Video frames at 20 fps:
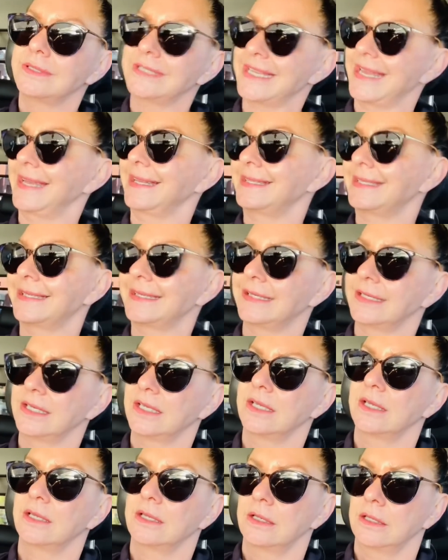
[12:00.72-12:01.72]
that
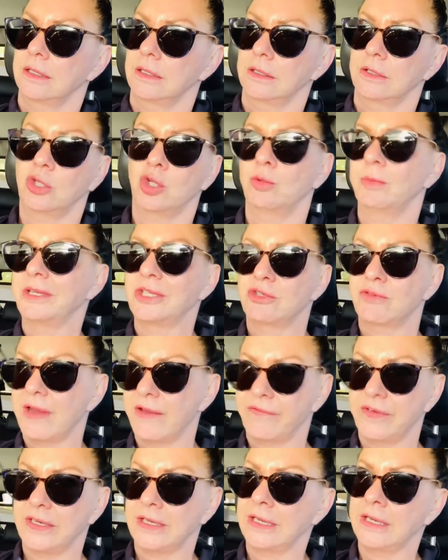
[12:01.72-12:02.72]
human
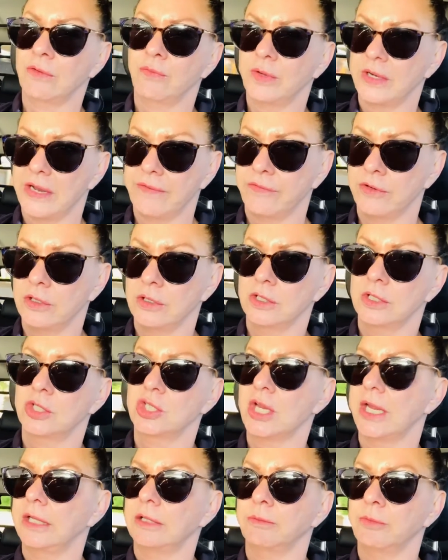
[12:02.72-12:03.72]
trafficking, whatever,
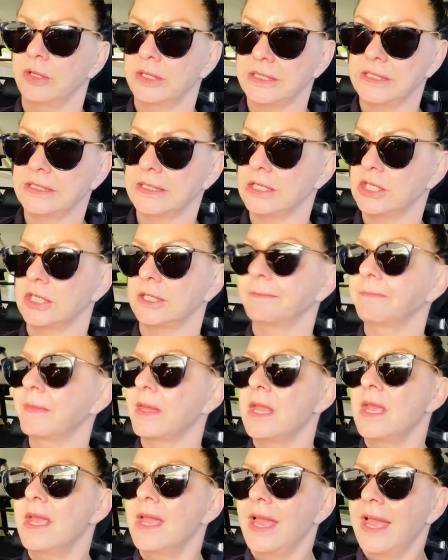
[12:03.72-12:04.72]
child molestation.
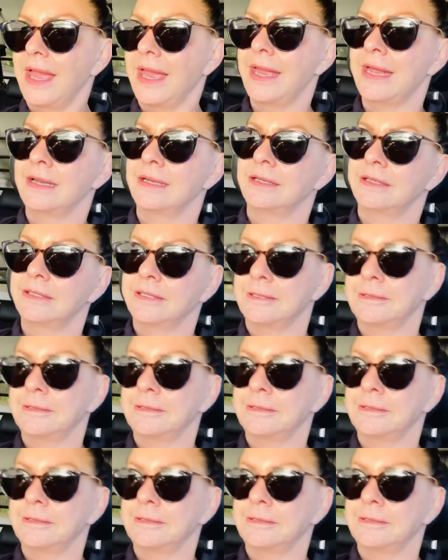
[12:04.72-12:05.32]
And